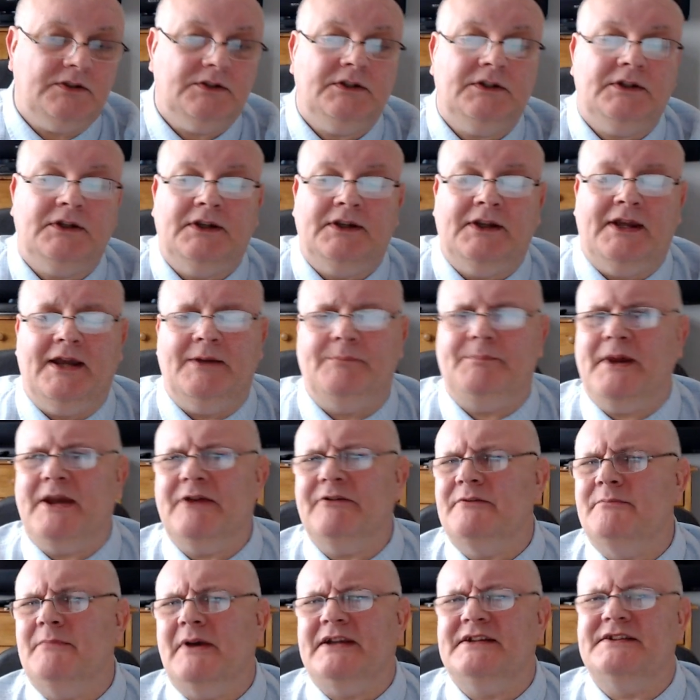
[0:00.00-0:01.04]
Bear in
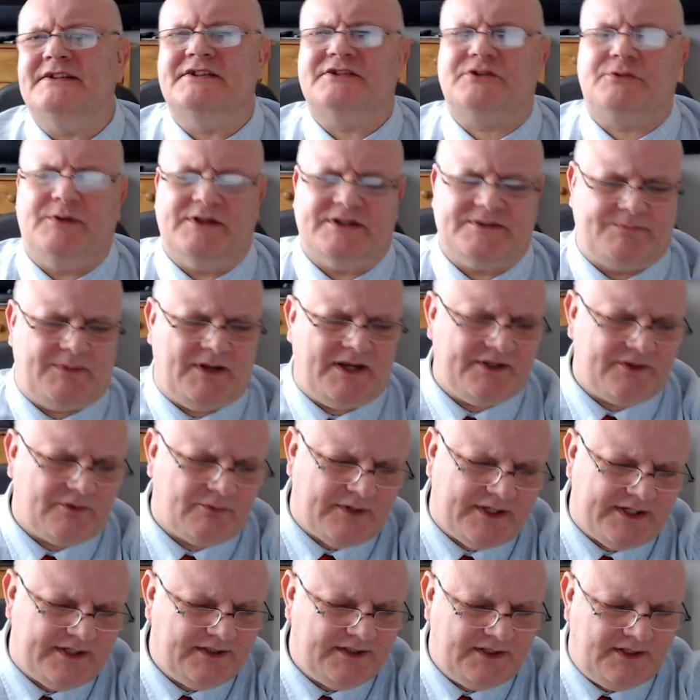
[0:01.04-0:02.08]
mind this quiz, by the
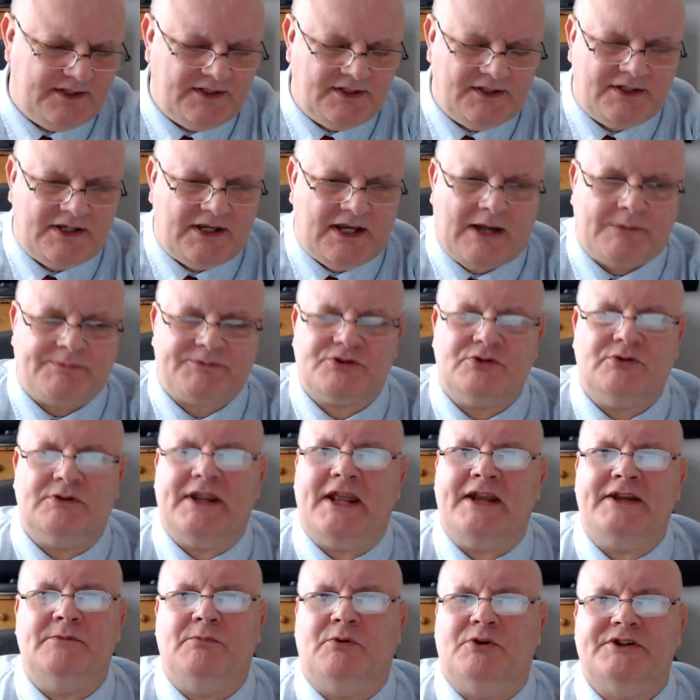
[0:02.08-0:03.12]
way, absolutely
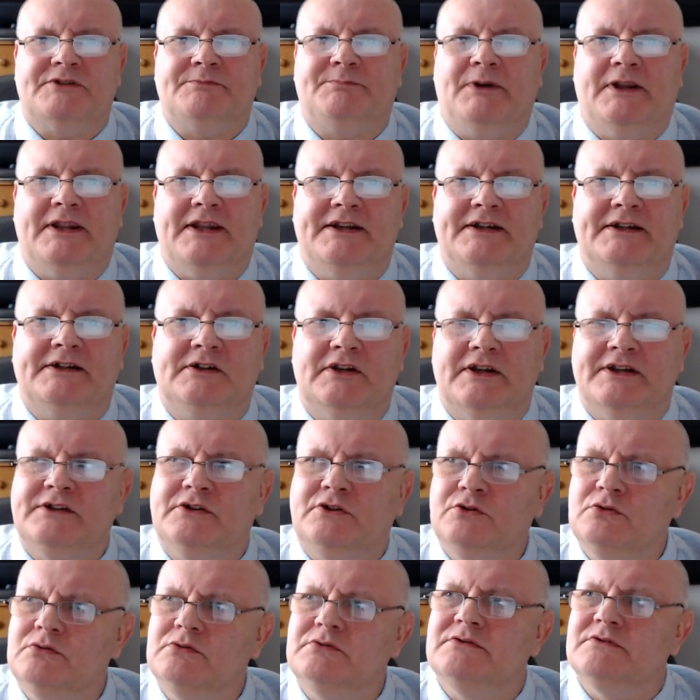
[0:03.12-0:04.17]
anybody's playing,
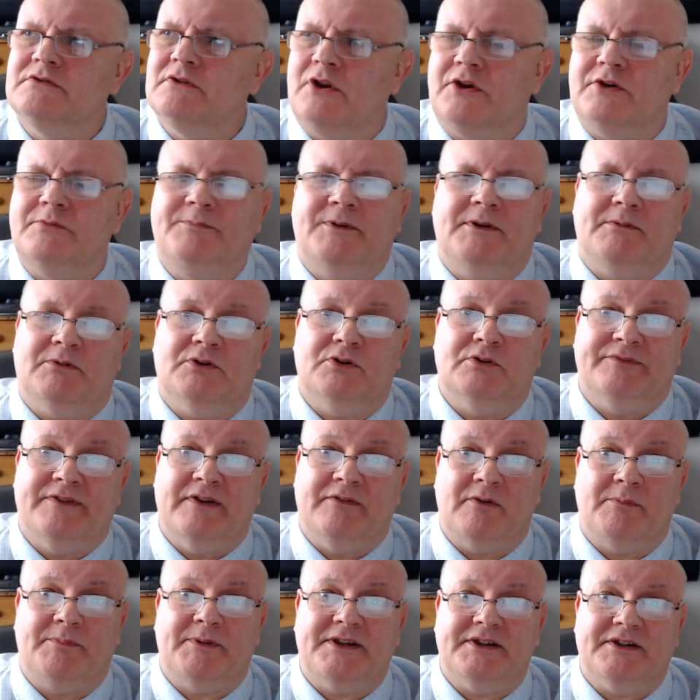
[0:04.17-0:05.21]
including a lot of people who've never
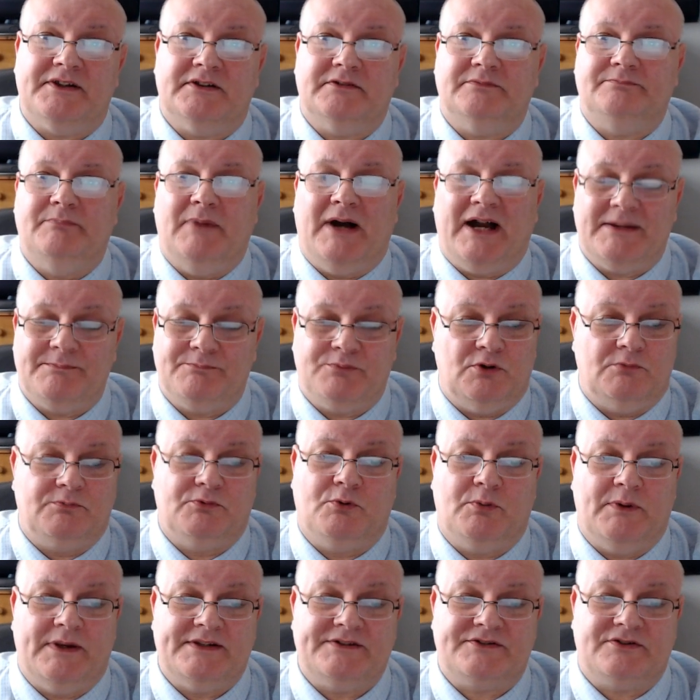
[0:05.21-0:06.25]
been to my pub
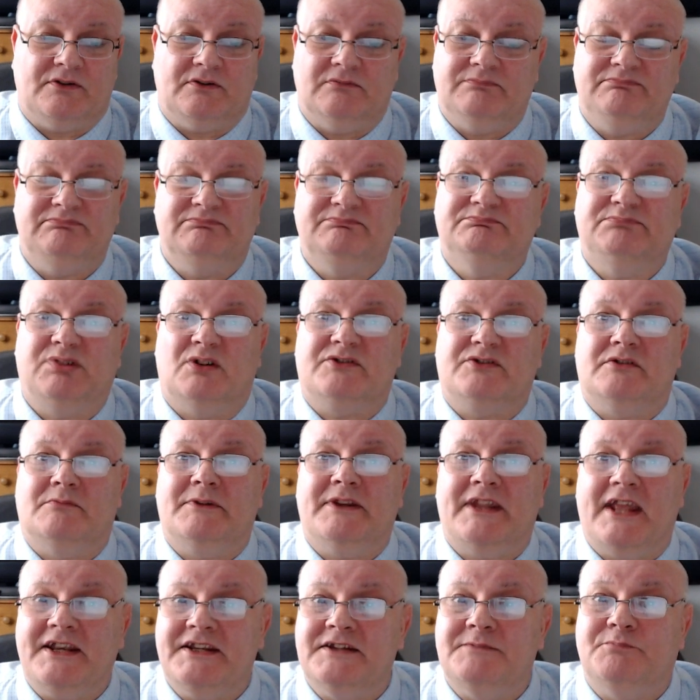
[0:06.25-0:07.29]
quiz or possibly
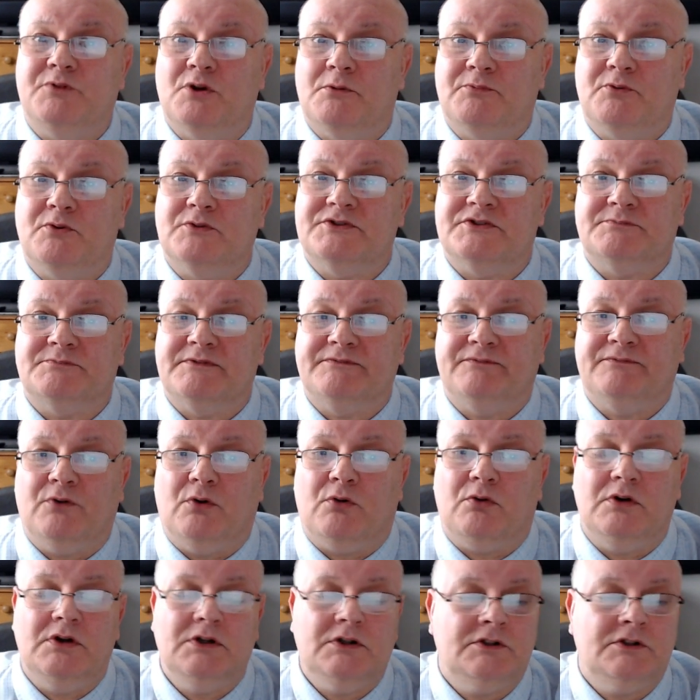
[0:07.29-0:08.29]
any pub quizzes before.